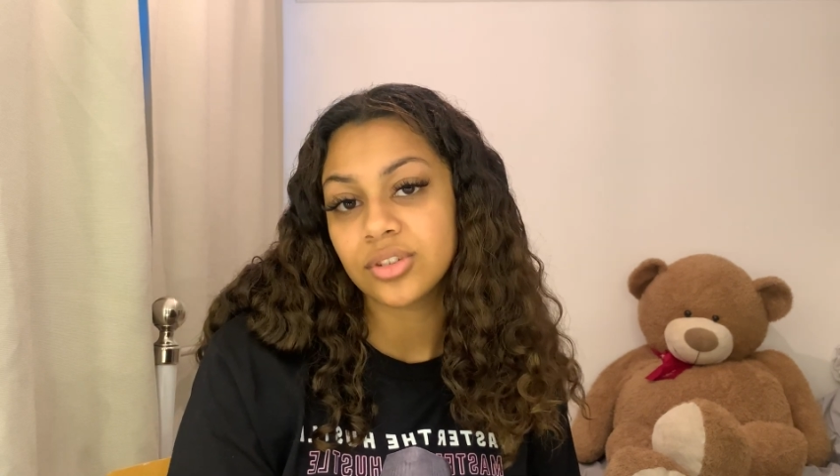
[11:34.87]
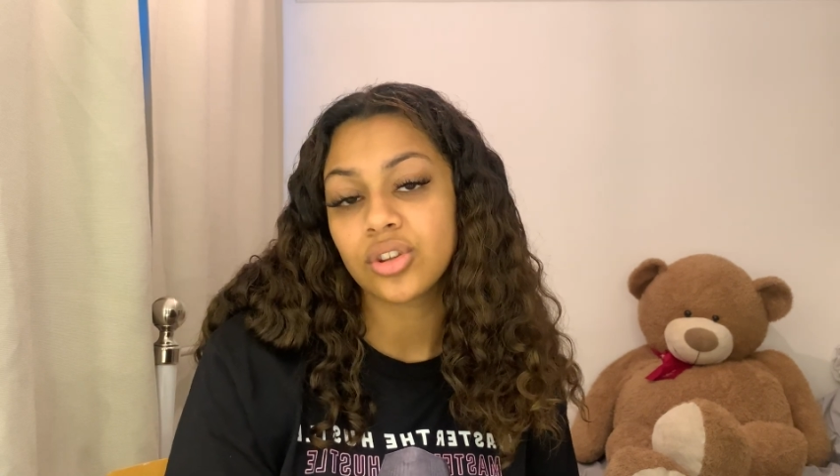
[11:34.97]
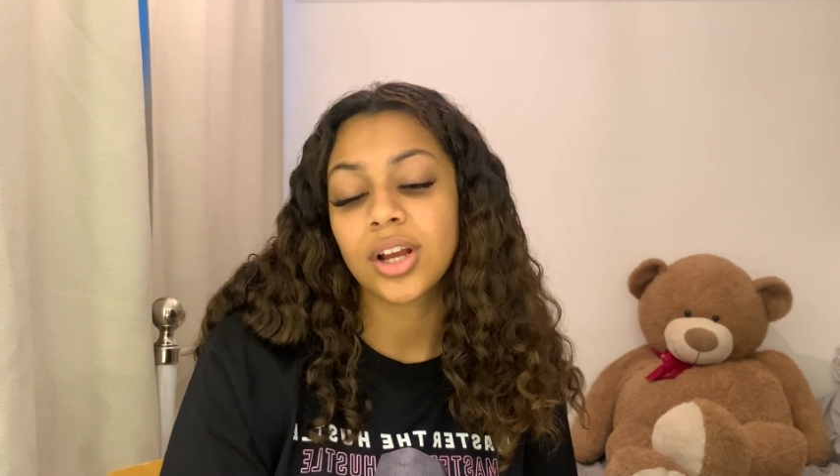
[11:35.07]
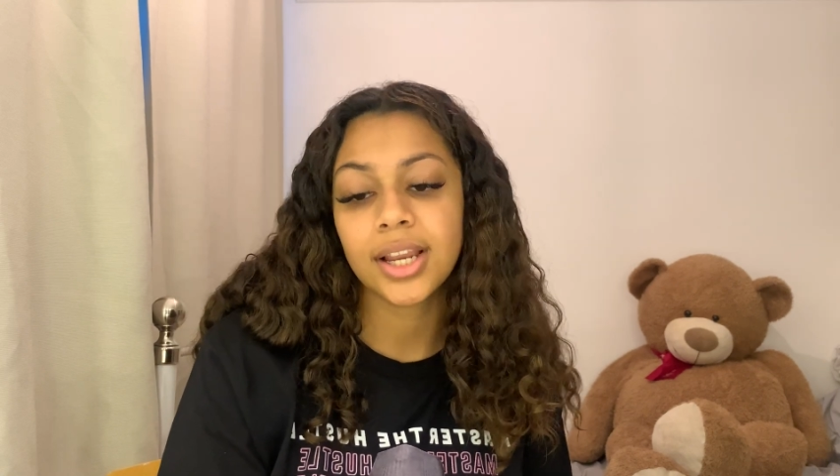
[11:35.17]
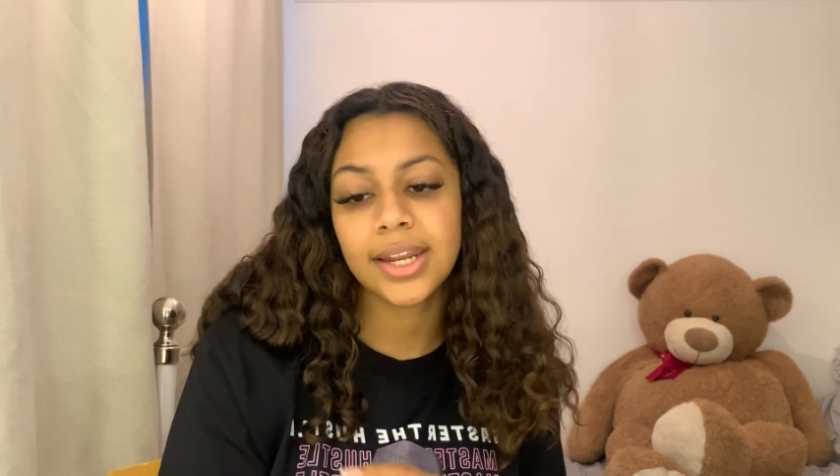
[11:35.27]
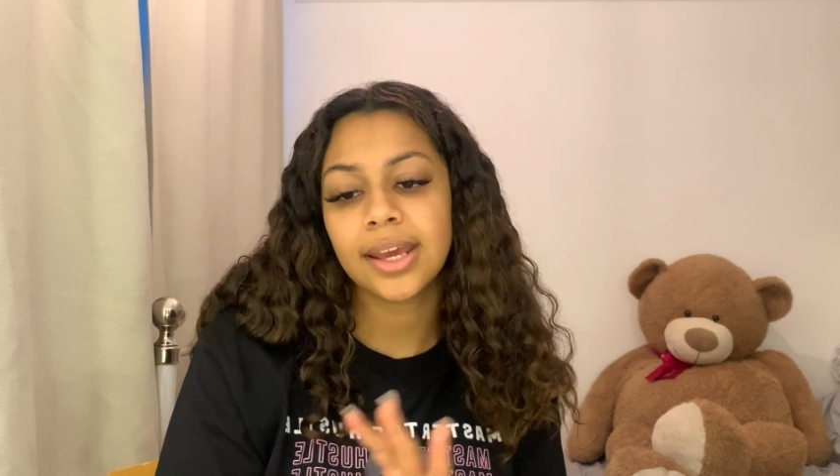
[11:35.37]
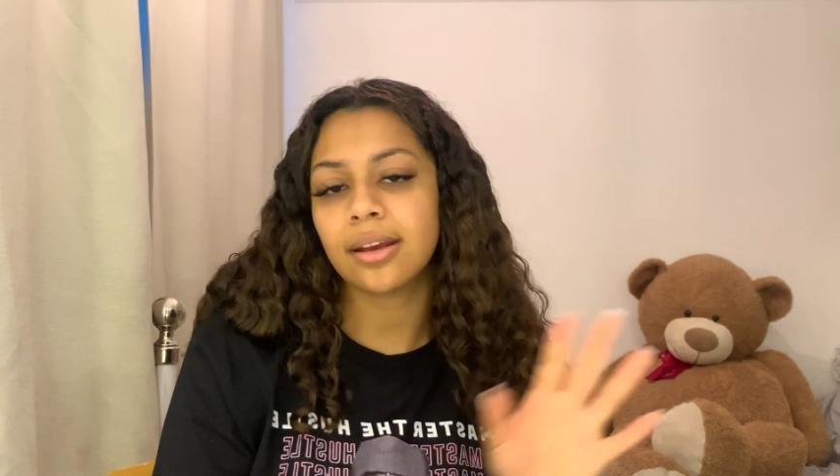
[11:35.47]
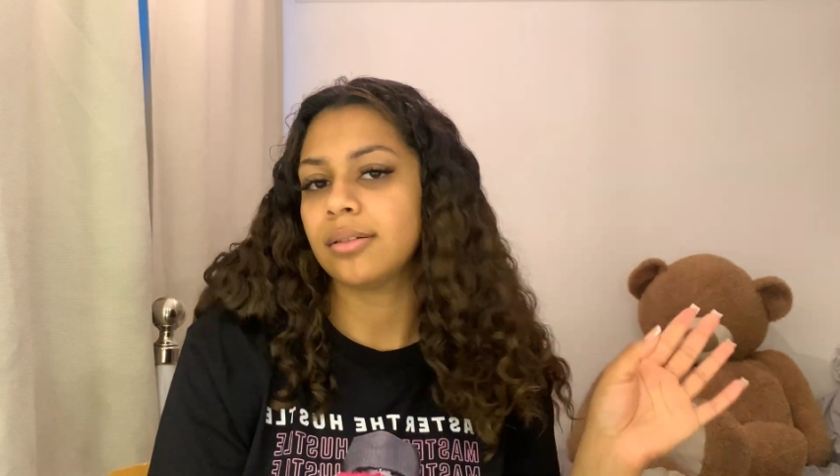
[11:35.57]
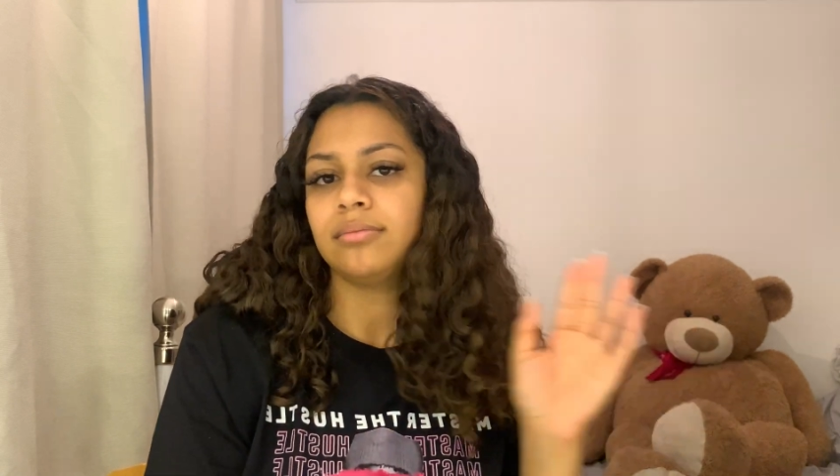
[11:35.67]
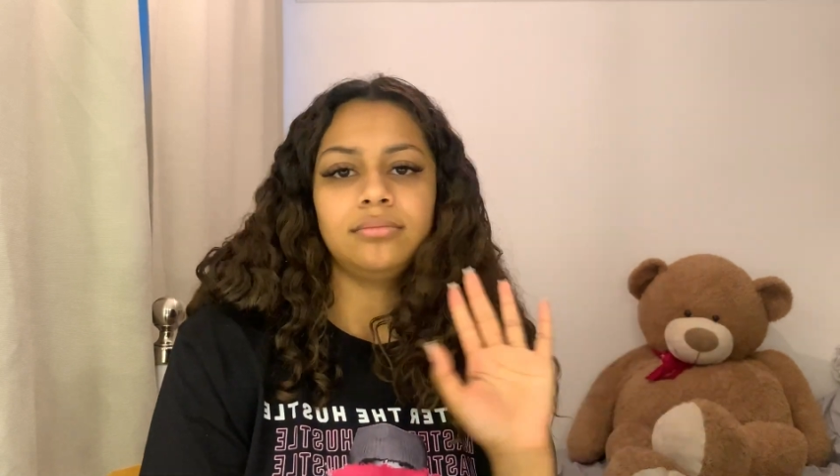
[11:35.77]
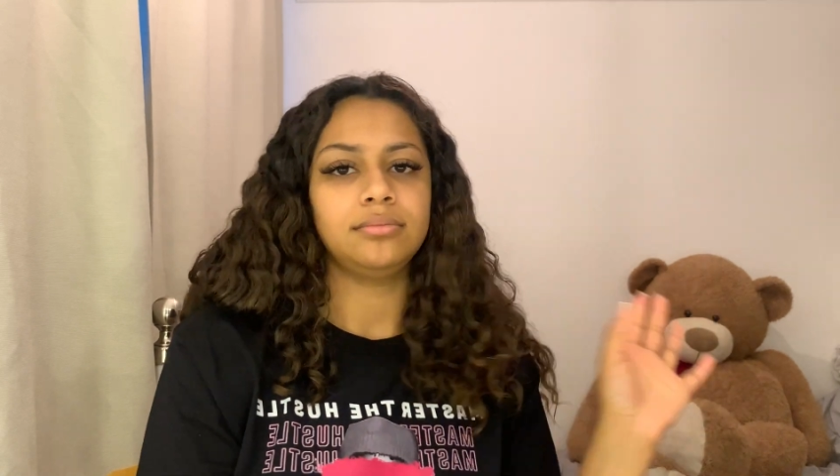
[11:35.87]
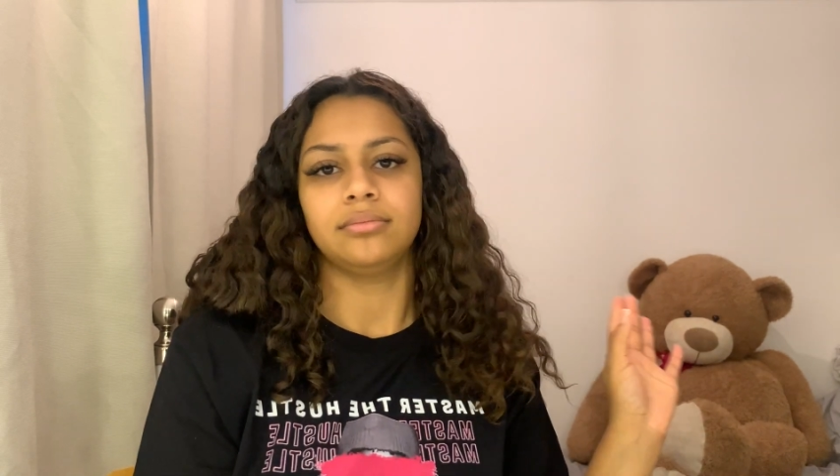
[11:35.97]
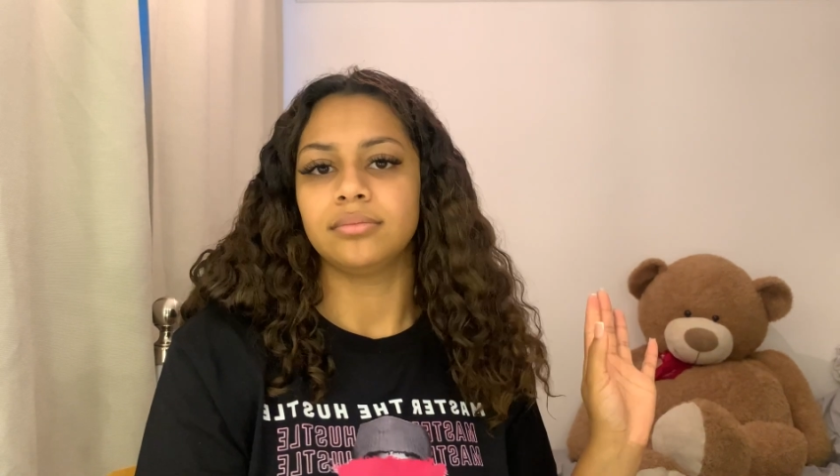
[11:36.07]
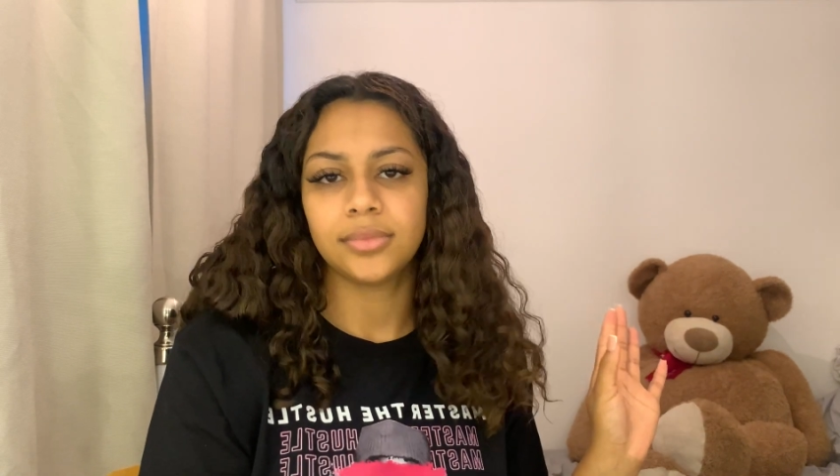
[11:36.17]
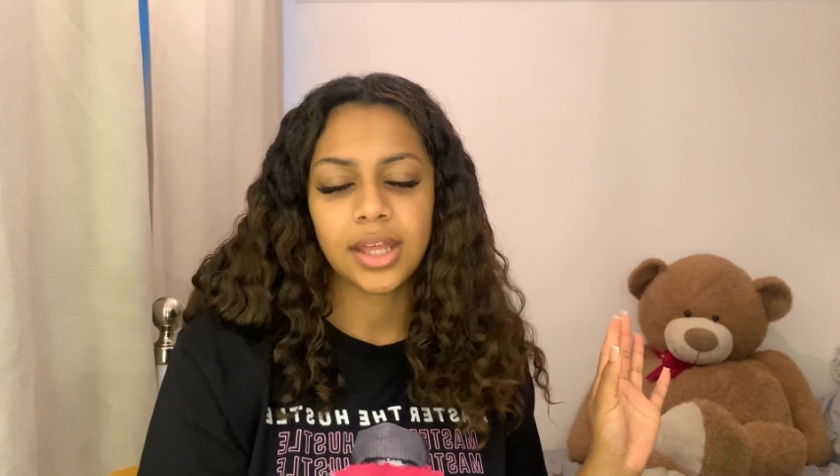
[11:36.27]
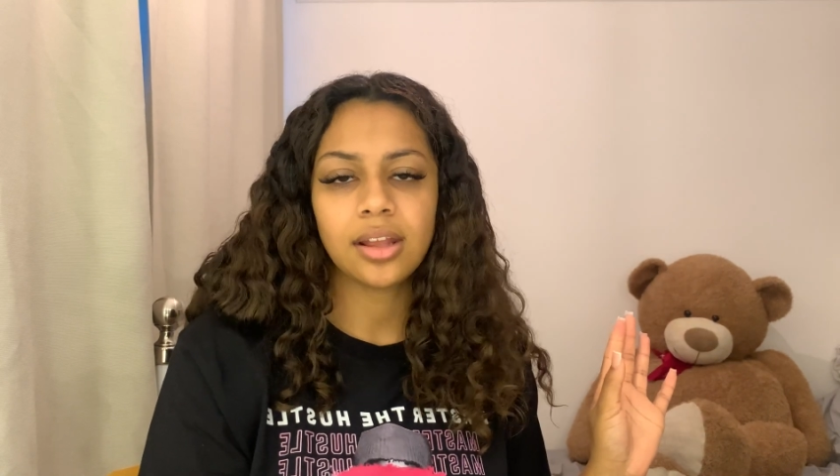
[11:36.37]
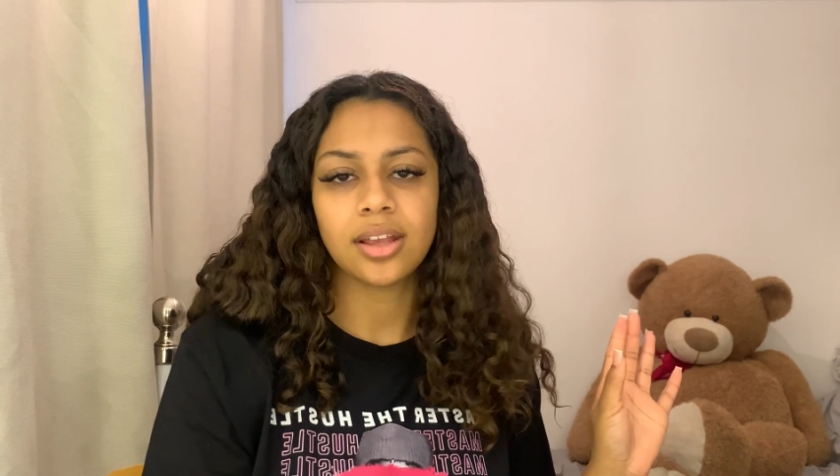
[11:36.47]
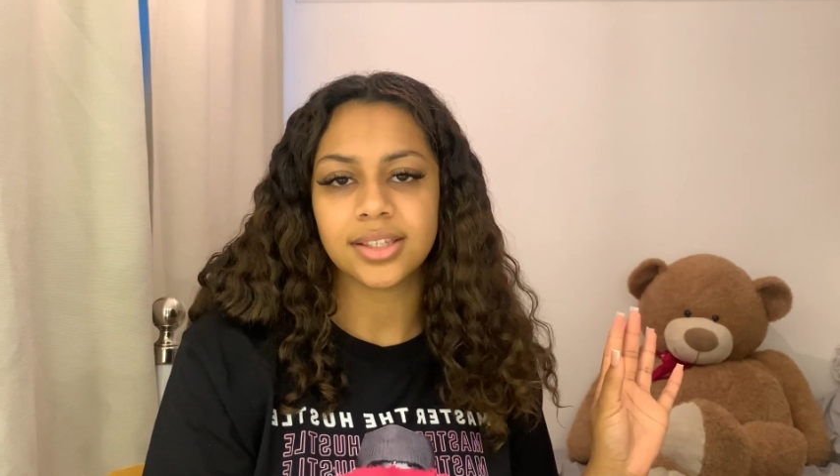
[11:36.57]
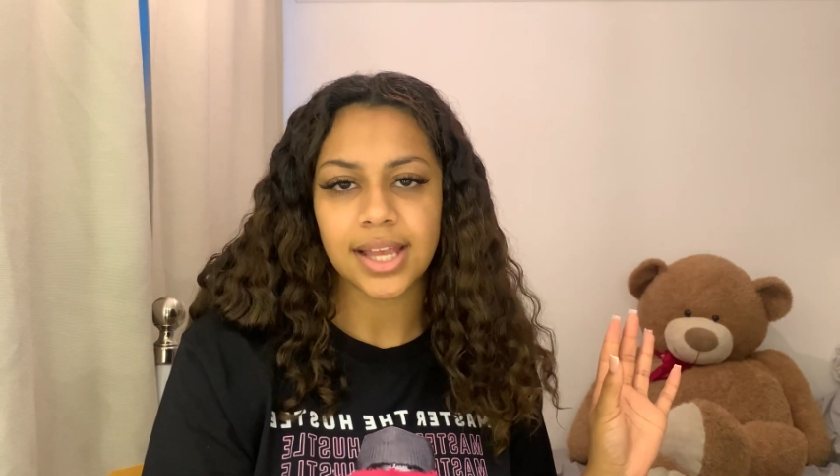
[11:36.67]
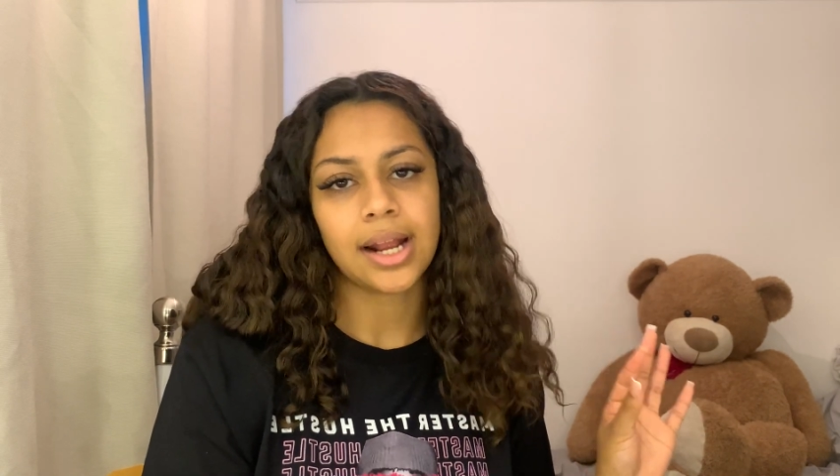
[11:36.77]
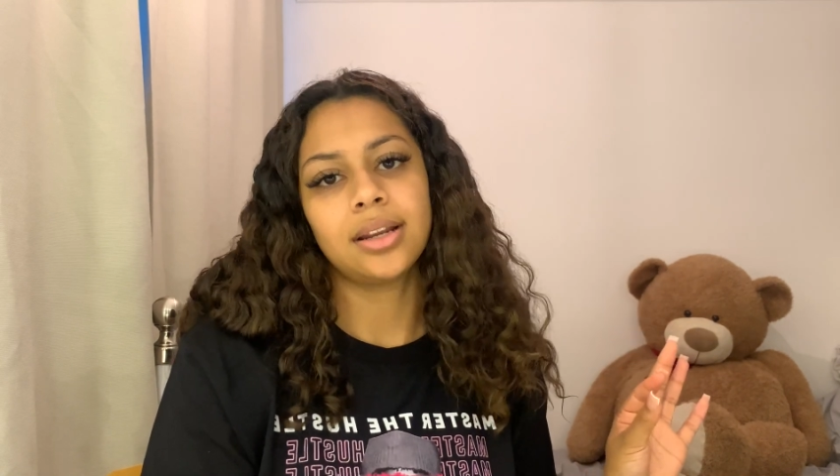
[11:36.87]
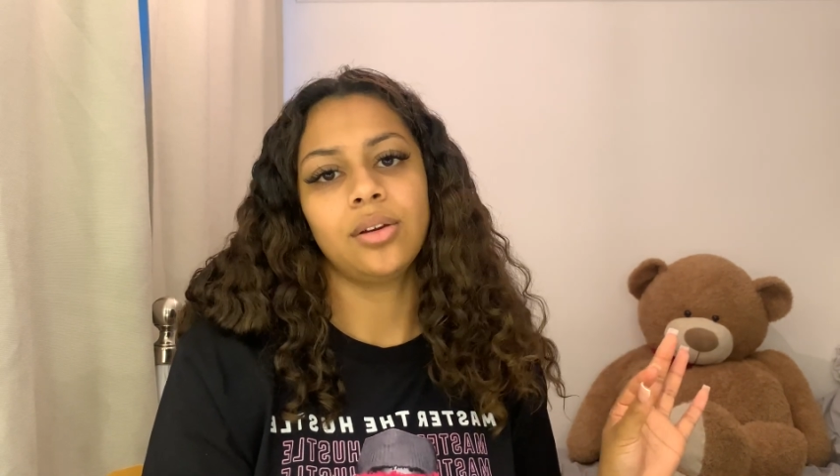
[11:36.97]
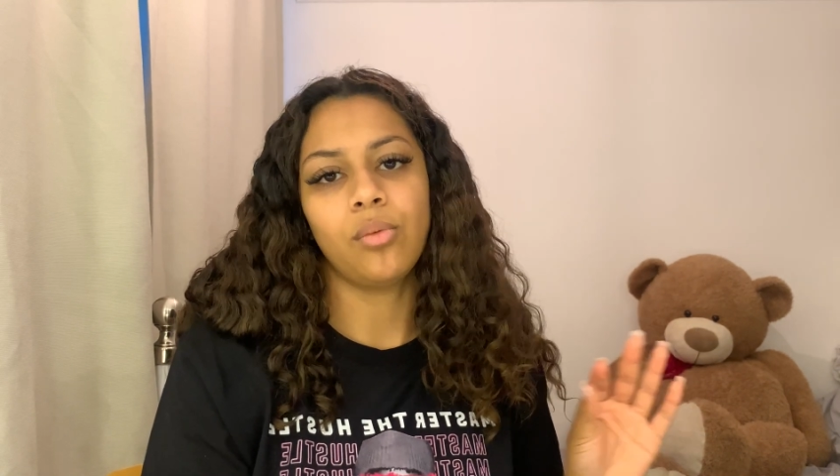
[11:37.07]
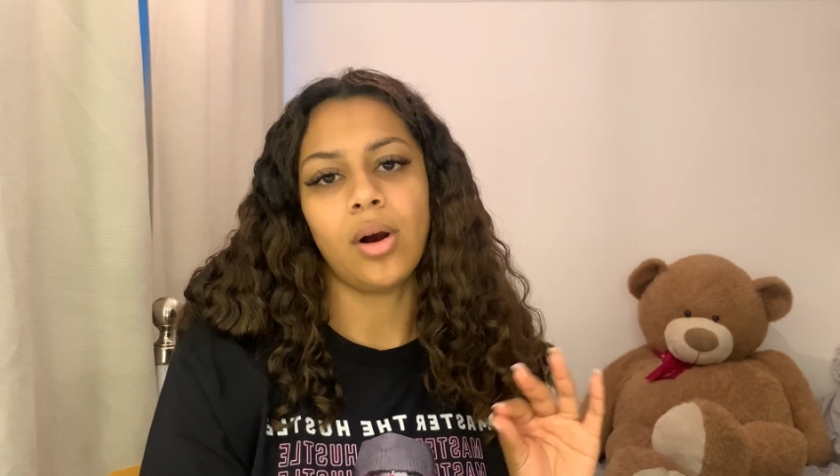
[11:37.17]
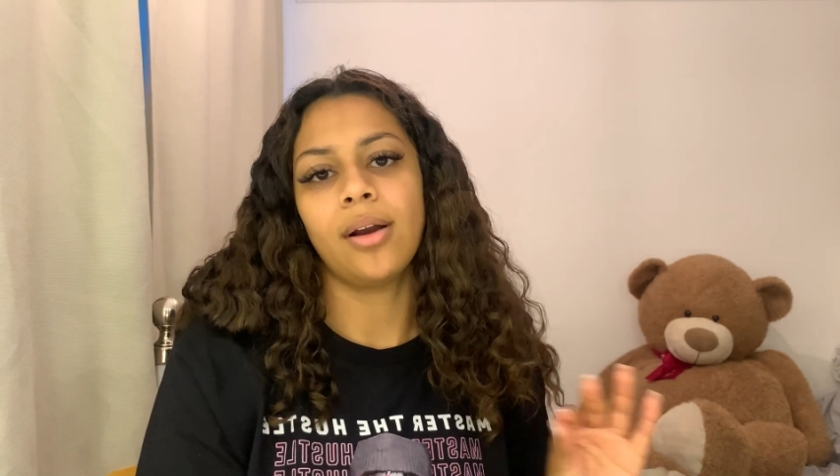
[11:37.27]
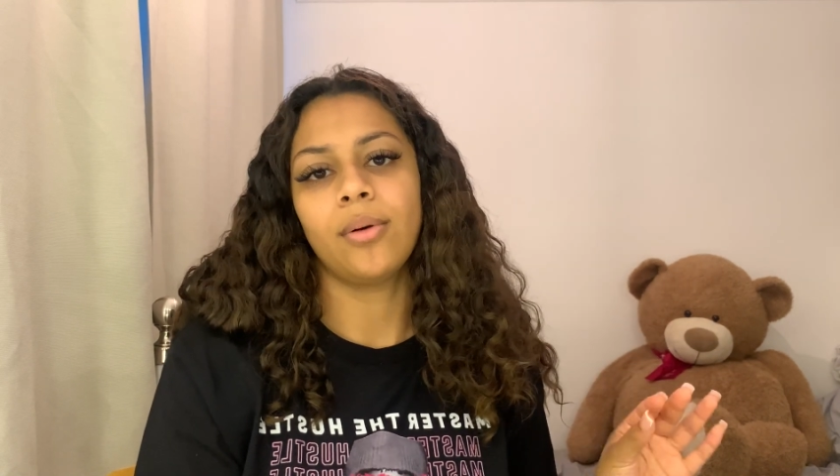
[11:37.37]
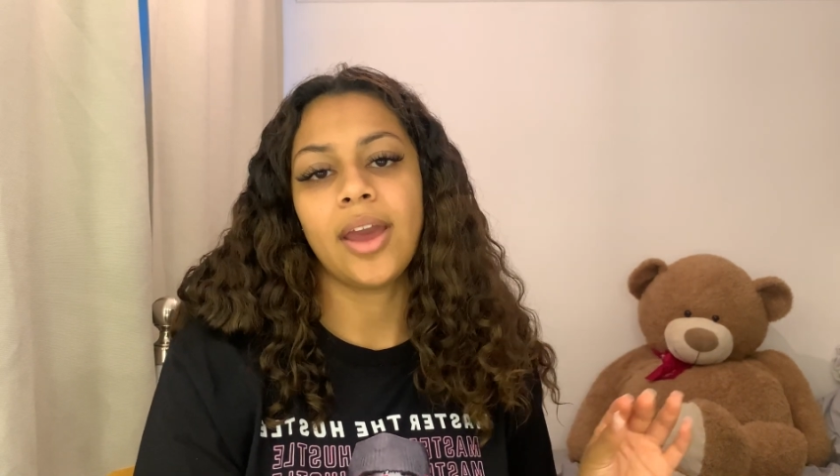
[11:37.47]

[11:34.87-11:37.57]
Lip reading: So the clinic, they did exactly what